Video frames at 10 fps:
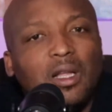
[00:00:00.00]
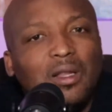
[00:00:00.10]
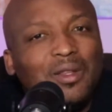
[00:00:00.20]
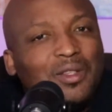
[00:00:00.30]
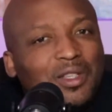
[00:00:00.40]

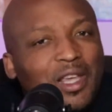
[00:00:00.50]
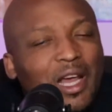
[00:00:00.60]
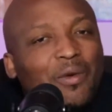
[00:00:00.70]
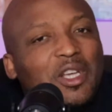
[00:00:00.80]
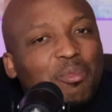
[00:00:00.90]
The
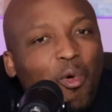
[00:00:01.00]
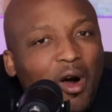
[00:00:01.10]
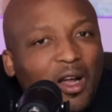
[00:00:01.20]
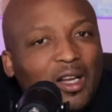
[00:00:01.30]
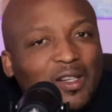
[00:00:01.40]
scariest
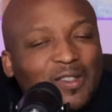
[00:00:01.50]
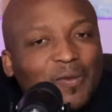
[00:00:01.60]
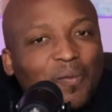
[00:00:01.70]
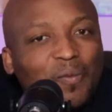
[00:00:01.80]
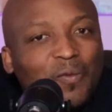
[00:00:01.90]
part
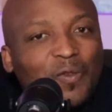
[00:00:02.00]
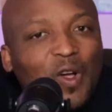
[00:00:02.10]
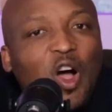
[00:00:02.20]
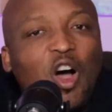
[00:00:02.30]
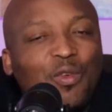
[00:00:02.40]

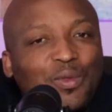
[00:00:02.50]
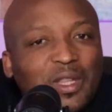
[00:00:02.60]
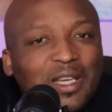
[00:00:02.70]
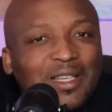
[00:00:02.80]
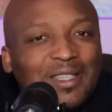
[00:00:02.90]
of
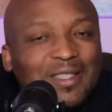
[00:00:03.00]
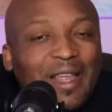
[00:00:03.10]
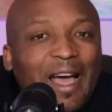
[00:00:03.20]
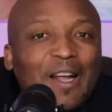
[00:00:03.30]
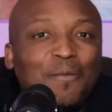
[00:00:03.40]
this is
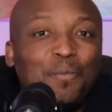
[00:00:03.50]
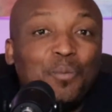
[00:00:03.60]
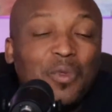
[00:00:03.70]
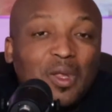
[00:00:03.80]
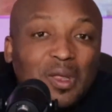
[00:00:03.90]
that
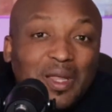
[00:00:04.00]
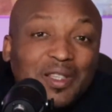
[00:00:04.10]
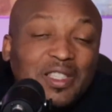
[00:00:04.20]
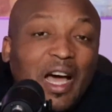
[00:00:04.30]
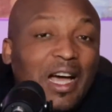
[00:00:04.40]
these
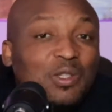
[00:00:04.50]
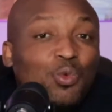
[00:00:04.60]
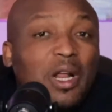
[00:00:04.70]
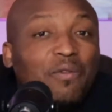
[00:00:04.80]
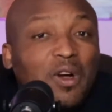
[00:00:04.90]
guys would
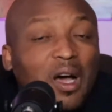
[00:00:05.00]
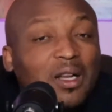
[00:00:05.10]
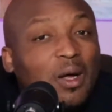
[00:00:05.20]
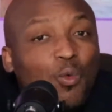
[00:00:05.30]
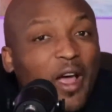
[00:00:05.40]
have
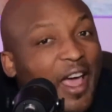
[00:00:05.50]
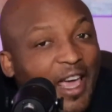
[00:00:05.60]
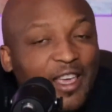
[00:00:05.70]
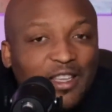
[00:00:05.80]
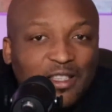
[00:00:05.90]
gotten
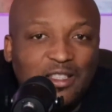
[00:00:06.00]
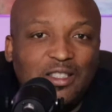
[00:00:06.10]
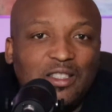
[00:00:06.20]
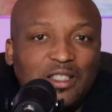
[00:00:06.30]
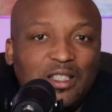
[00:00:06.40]
away
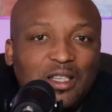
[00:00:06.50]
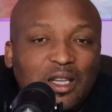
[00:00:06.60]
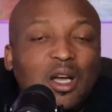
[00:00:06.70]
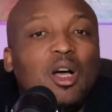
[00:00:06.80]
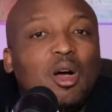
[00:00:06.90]

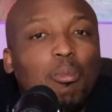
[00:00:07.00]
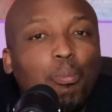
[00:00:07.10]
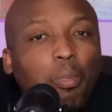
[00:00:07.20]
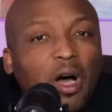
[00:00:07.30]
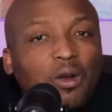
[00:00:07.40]

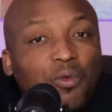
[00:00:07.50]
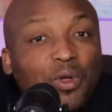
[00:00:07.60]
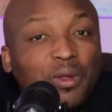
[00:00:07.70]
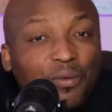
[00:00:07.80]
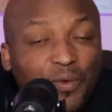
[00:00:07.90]
but for
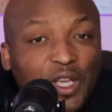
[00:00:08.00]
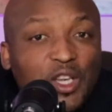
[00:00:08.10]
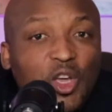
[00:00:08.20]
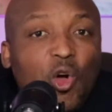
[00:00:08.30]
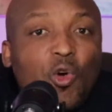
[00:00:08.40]
the
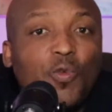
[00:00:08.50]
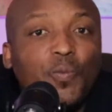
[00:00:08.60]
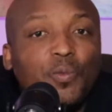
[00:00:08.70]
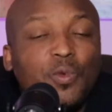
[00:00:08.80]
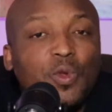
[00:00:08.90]
video
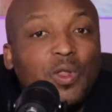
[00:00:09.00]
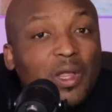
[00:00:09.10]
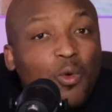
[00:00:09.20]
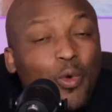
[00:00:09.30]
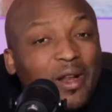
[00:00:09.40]

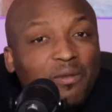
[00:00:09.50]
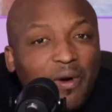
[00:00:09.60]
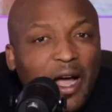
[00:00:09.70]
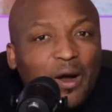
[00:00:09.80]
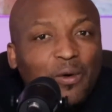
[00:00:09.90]
that went
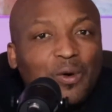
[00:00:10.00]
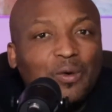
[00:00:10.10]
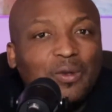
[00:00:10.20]
viral.